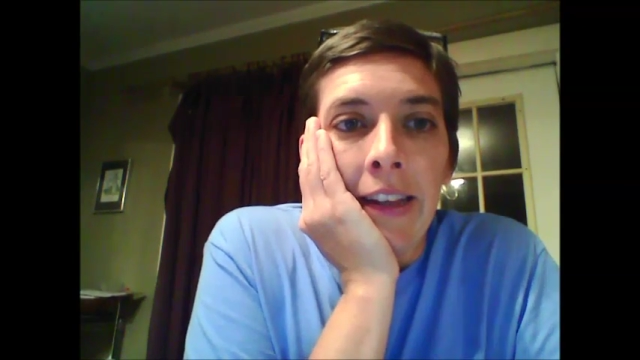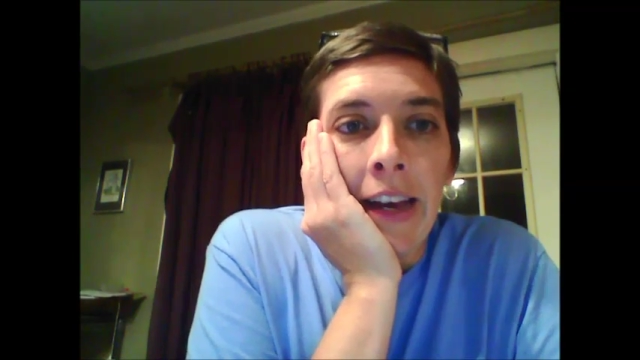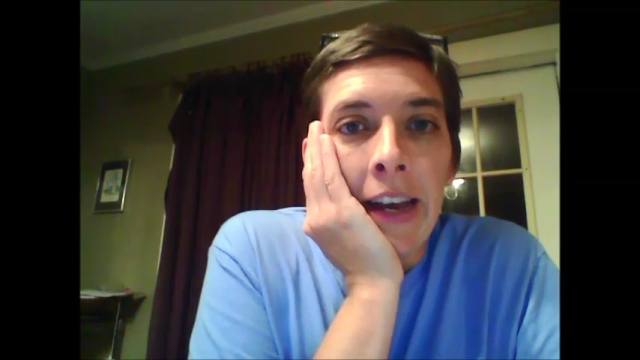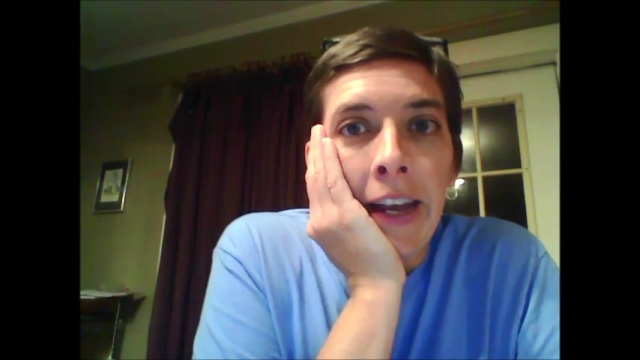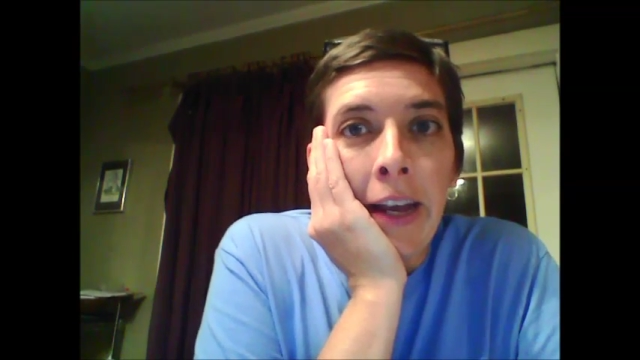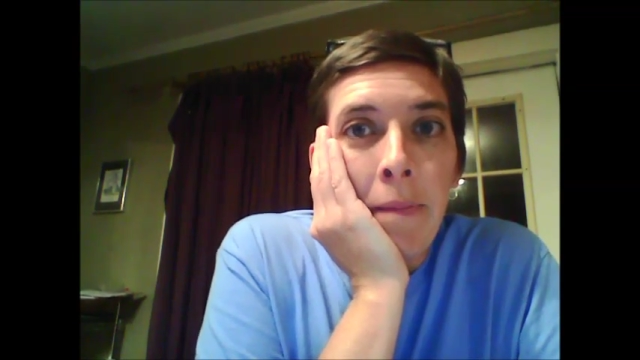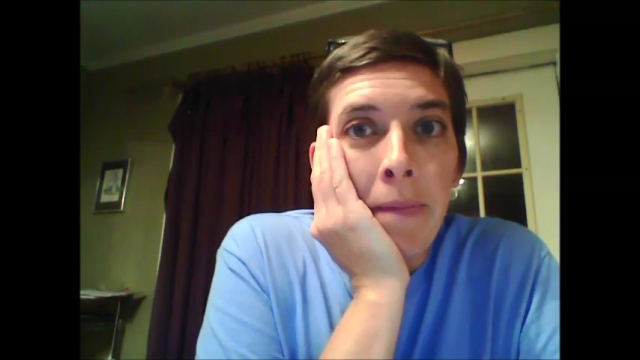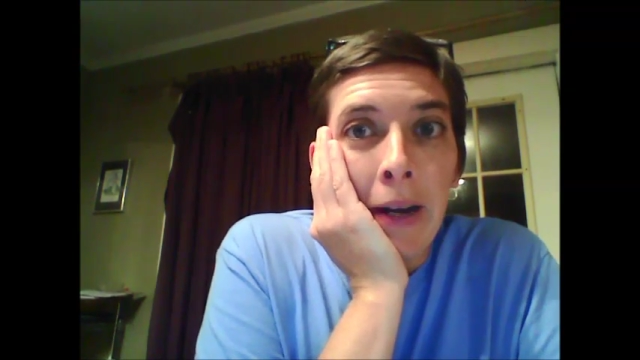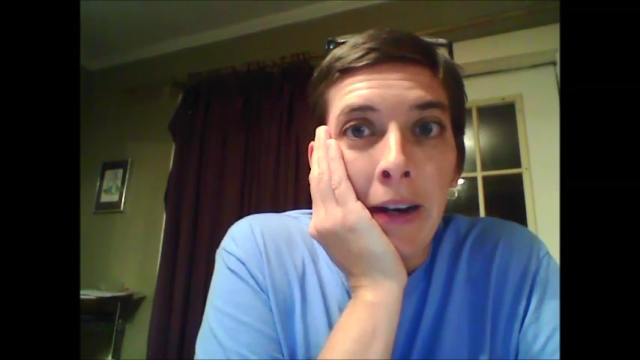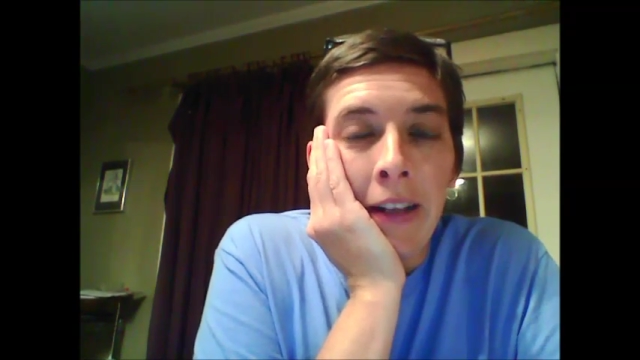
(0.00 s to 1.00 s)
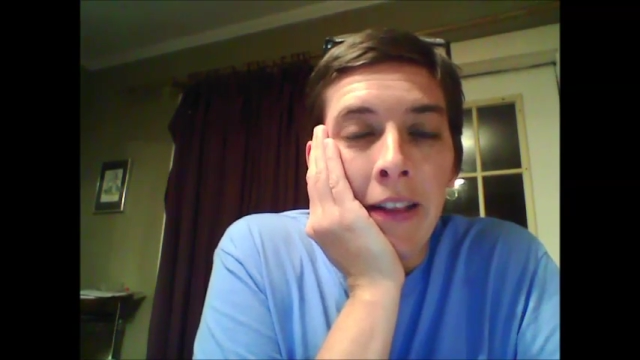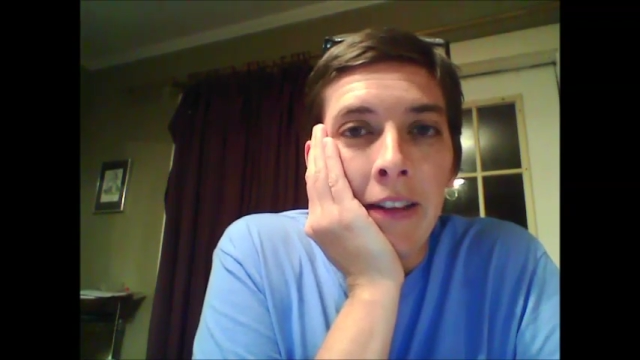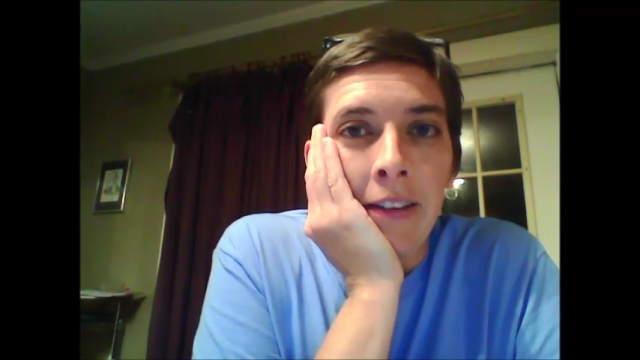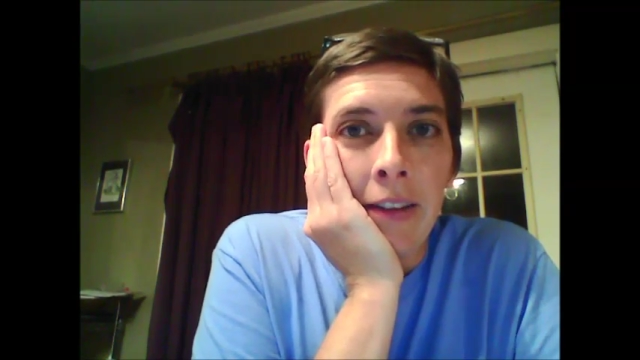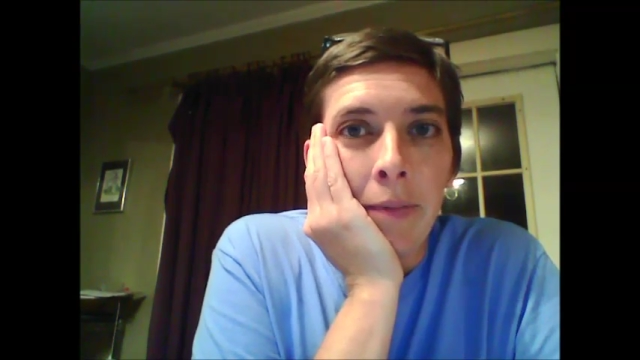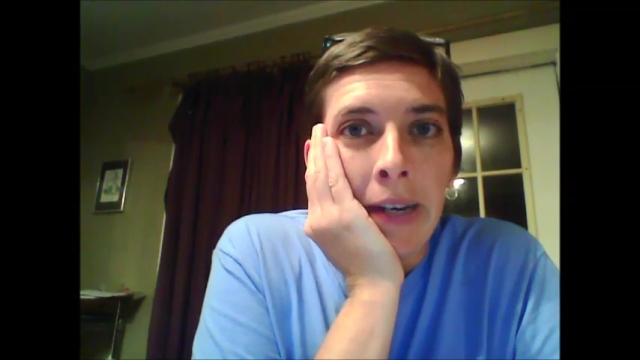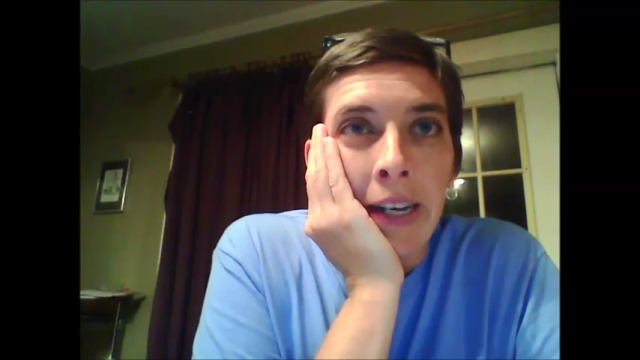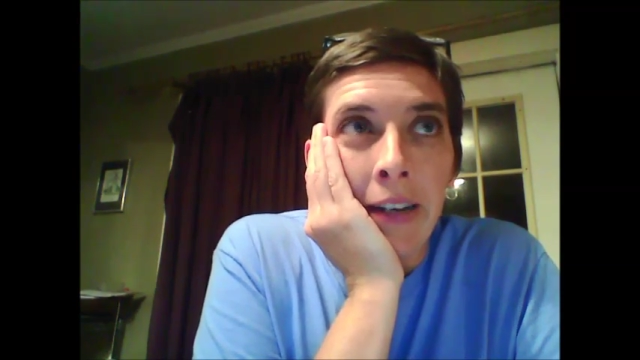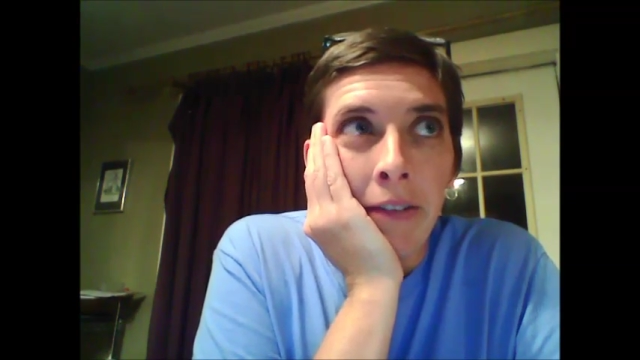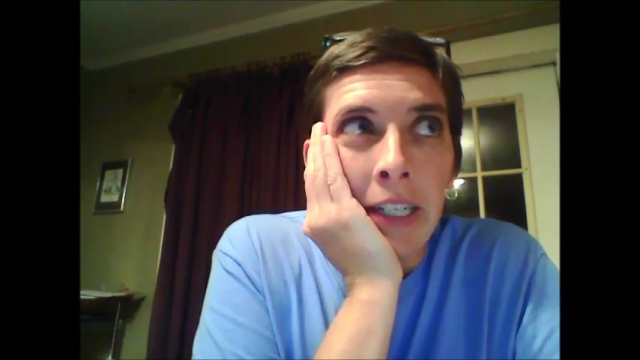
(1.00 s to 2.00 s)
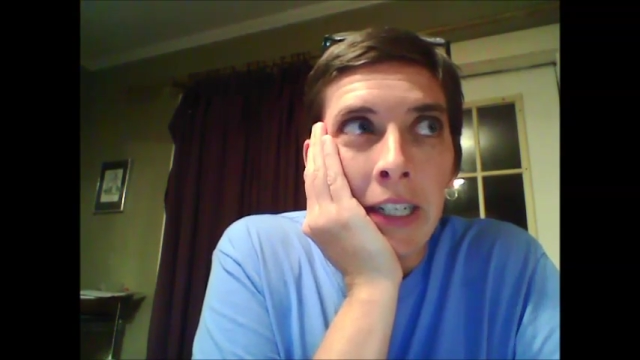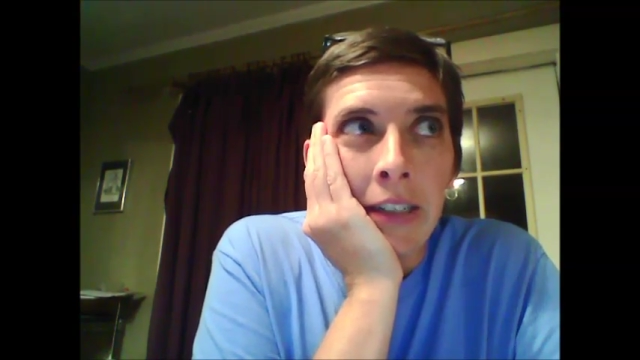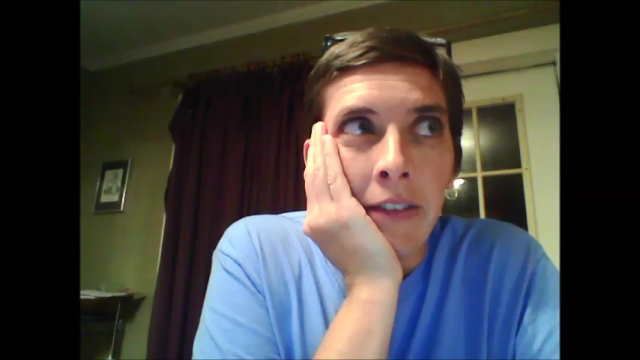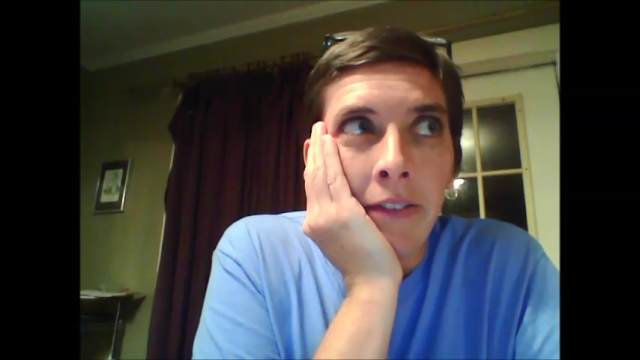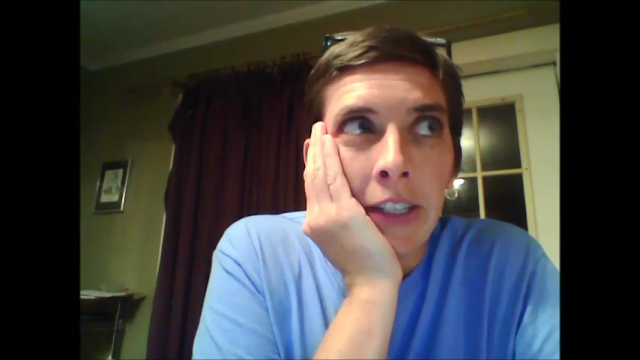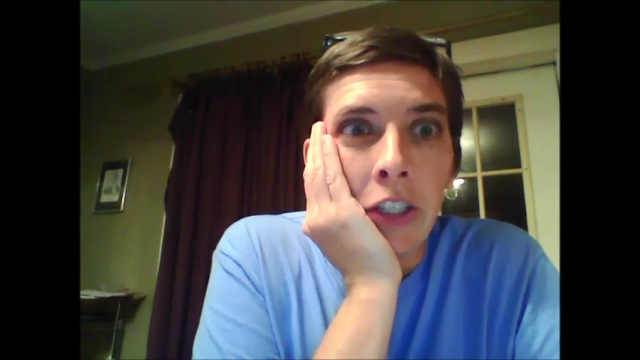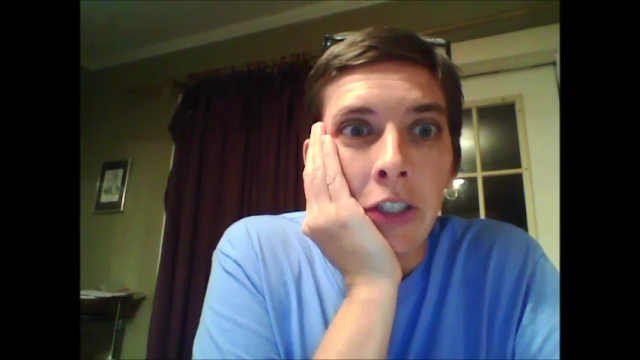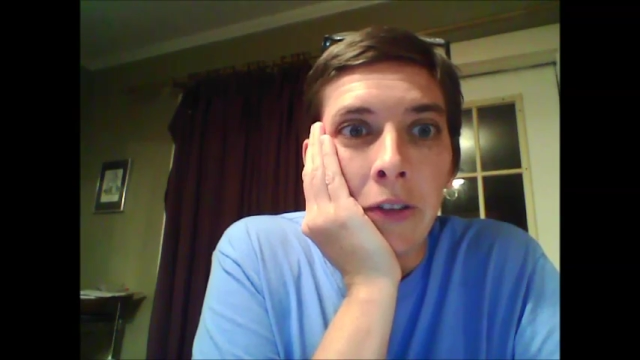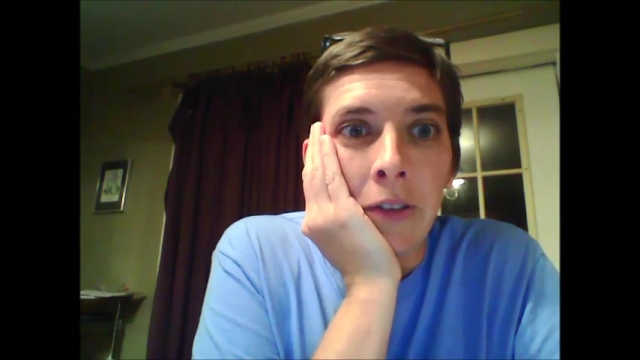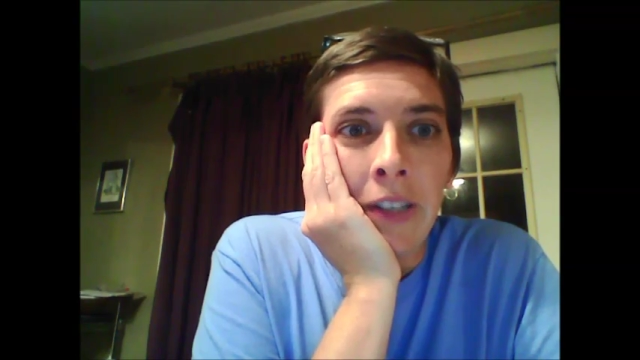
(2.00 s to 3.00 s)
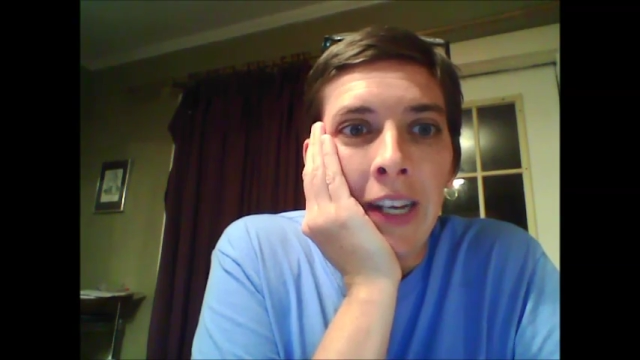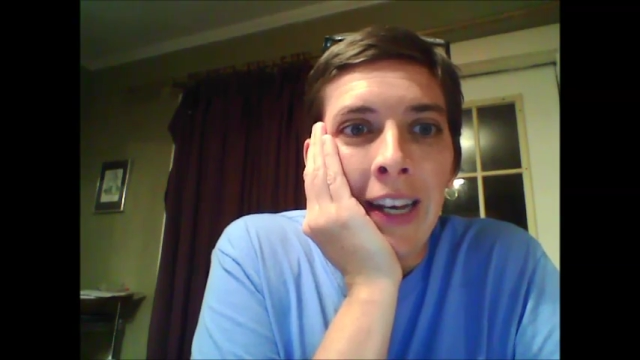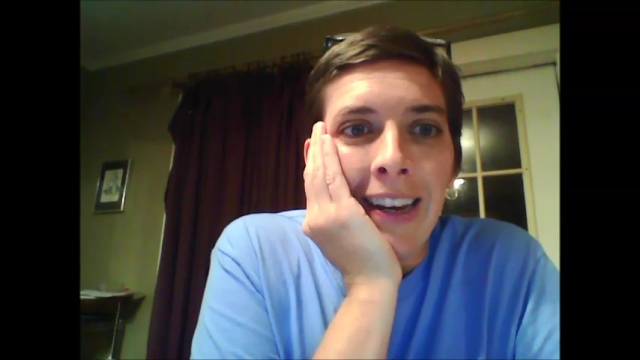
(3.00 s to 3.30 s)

I am Meredith, and this is my reading confessional.